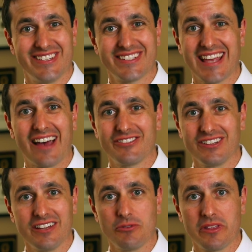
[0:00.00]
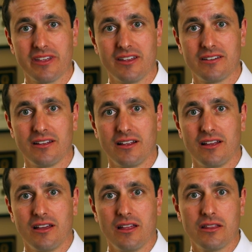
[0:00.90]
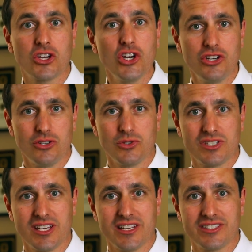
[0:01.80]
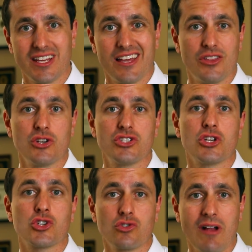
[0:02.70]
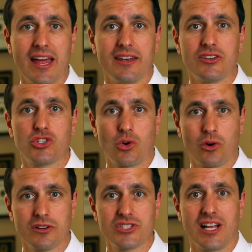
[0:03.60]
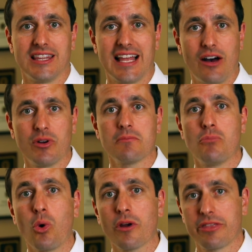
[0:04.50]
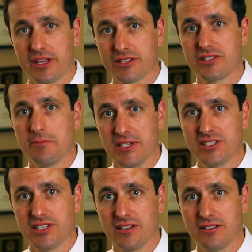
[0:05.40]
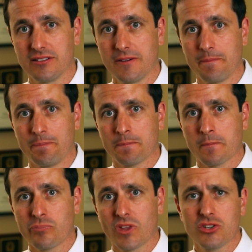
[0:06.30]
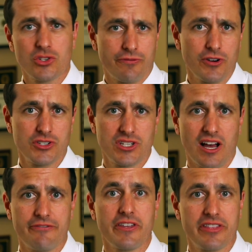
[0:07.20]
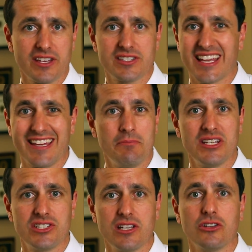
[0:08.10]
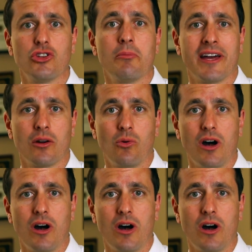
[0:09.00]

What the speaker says: you just have to live with it. The good news is there's a trend towards allowing more things to be sealed. So first off, the things that can be sealed no matter